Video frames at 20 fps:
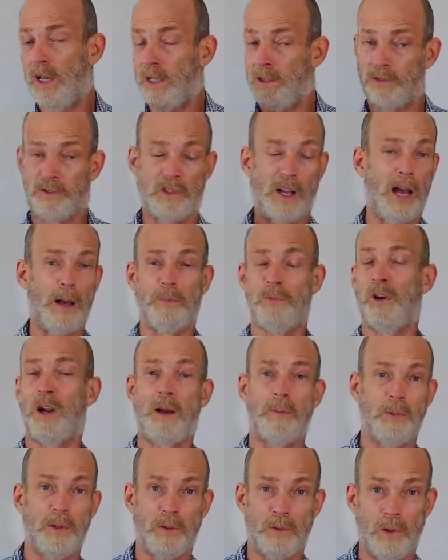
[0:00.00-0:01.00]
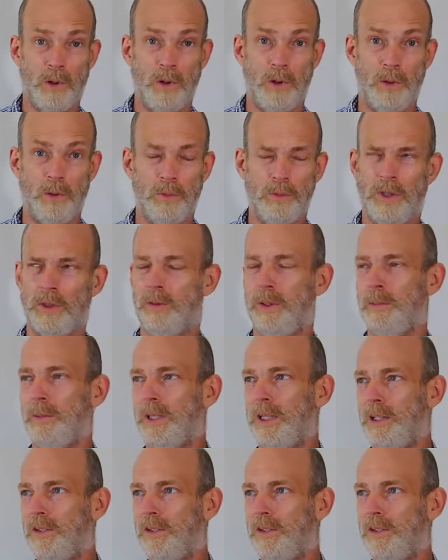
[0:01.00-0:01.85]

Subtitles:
Stop, drop, and roll. No, wait a minute,